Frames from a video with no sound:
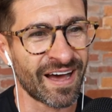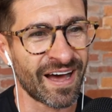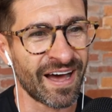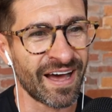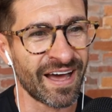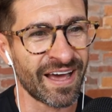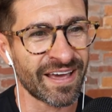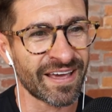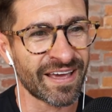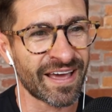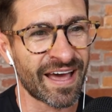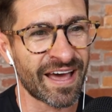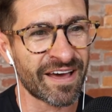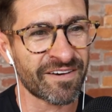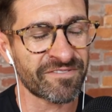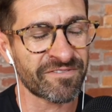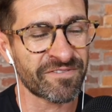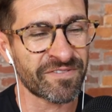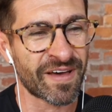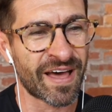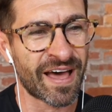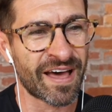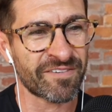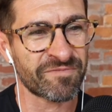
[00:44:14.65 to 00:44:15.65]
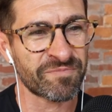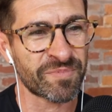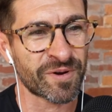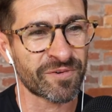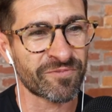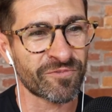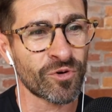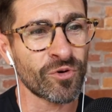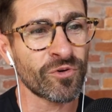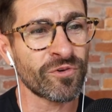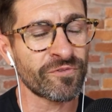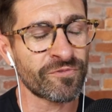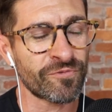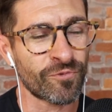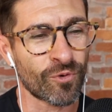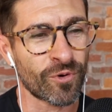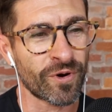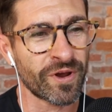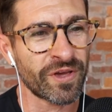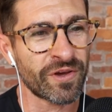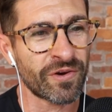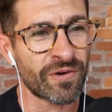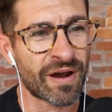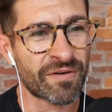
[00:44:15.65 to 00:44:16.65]
I have been rooting
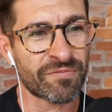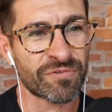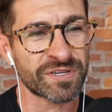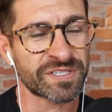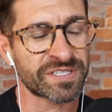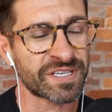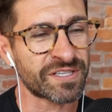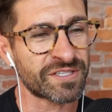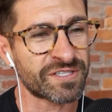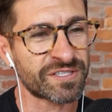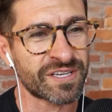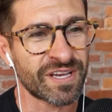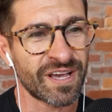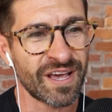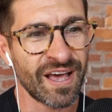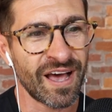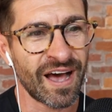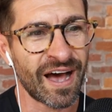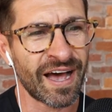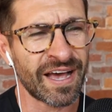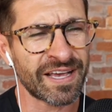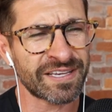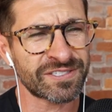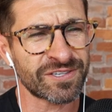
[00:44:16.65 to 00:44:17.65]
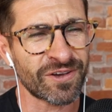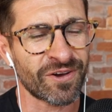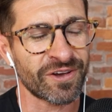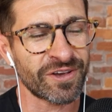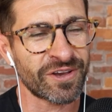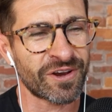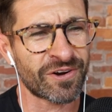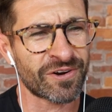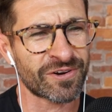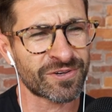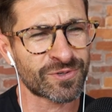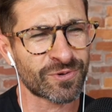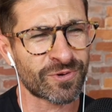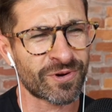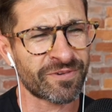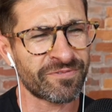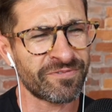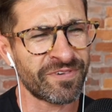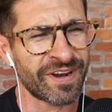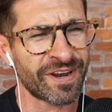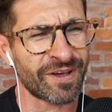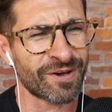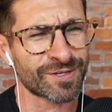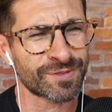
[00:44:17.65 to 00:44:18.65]
for you ever since I saw your sort
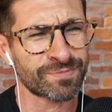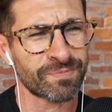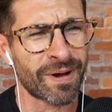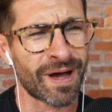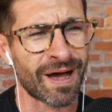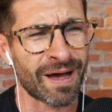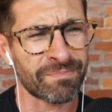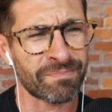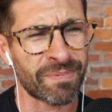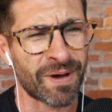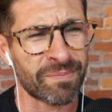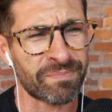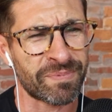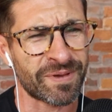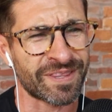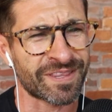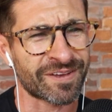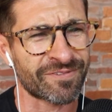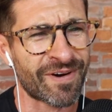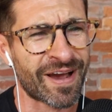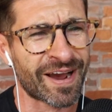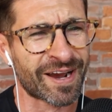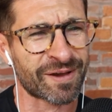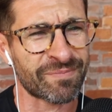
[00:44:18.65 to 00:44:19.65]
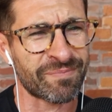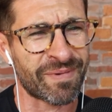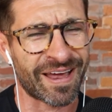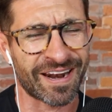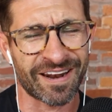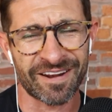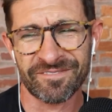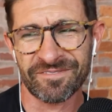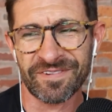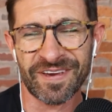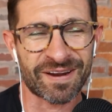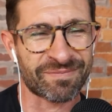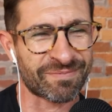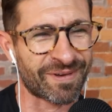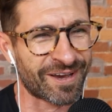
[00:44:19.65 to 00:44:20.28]
of videos pop up in the recommended feed.